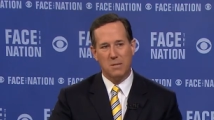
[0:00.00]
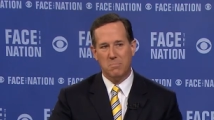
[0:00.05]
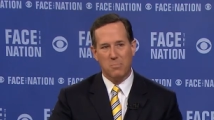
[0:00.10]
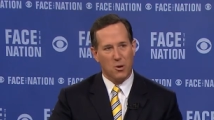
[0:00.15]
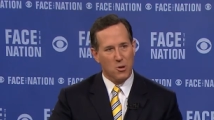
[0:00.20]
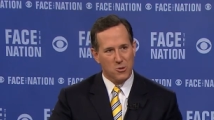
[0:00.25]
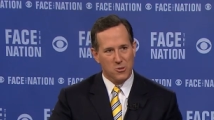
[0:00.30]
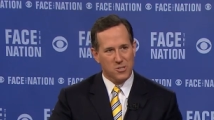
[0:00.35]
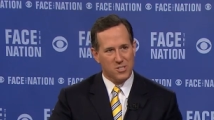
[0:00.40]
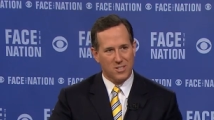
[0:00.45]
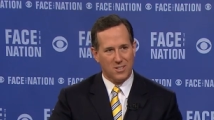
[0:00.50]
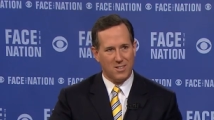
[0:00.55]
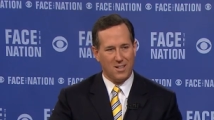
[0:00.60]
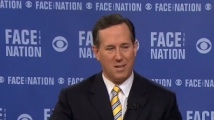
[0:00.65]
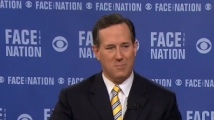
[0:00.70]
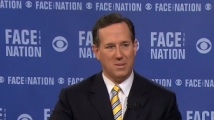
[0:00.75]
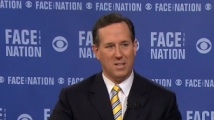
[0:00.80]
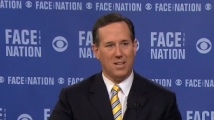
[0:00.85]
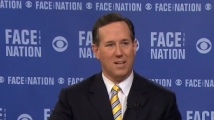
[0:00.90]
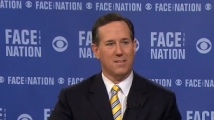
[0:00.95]
person. I
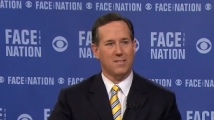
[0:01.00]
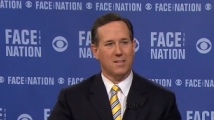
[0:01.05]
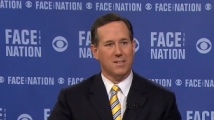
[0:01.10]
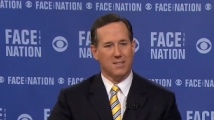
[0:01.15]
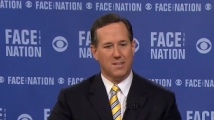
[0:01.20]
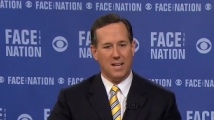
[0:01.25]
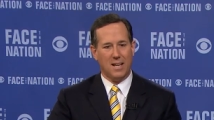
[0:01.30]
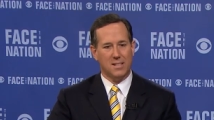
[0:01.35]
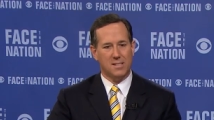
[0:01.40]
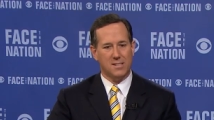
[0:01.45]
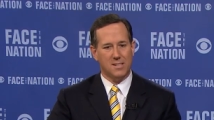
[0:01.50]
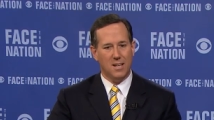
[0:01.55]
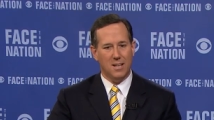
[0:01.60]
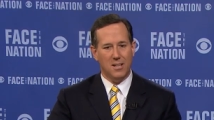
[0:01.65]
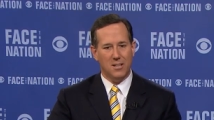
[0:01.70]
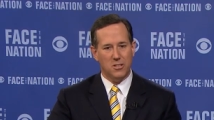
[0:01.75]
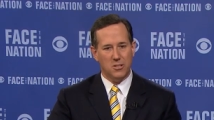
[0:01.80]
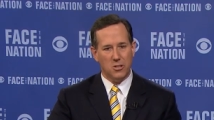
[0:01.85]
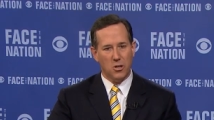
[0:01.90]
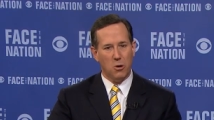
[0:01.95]
mean, I think that's
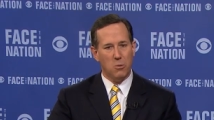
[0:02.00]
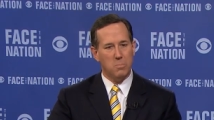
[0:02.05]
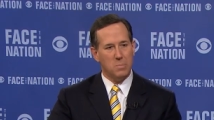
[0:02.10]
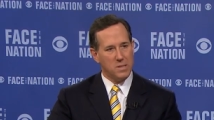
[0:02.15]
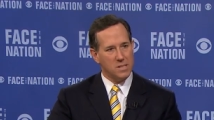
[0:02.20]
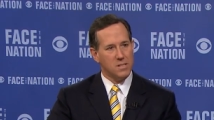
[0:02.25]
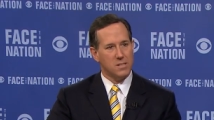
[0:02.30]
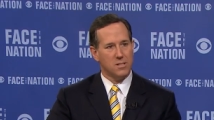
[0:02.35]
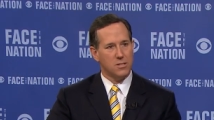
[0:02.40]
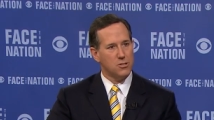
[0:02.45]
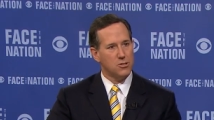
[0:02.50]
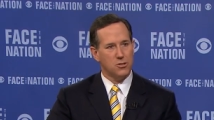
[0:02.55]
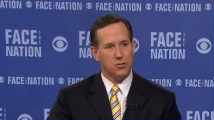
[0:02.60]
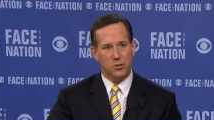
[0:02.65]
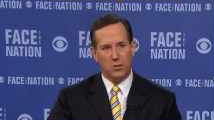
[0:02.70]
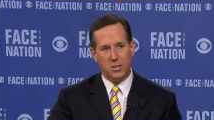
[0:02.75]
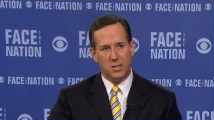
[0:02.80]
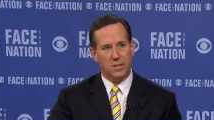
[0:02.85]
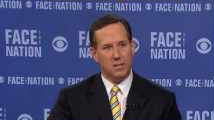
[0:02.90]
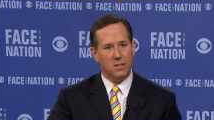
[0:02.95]
no business
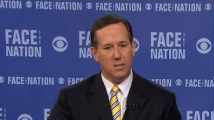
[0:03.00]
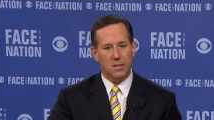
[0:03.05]
should